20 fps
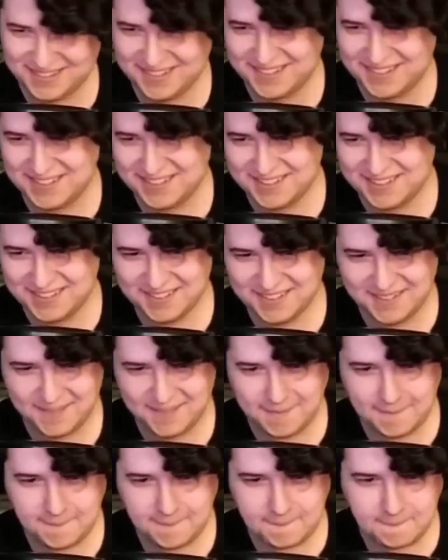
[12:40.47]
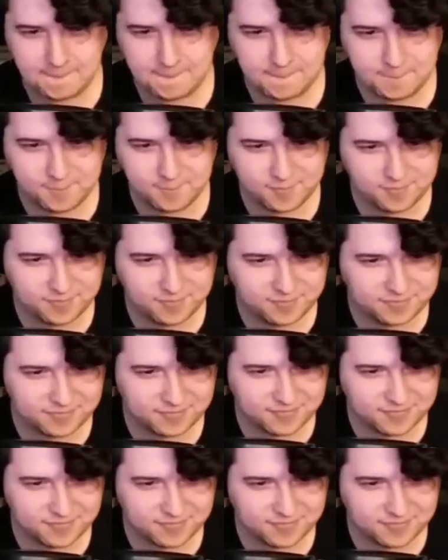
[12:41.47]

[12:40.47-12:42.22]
(no one is talking)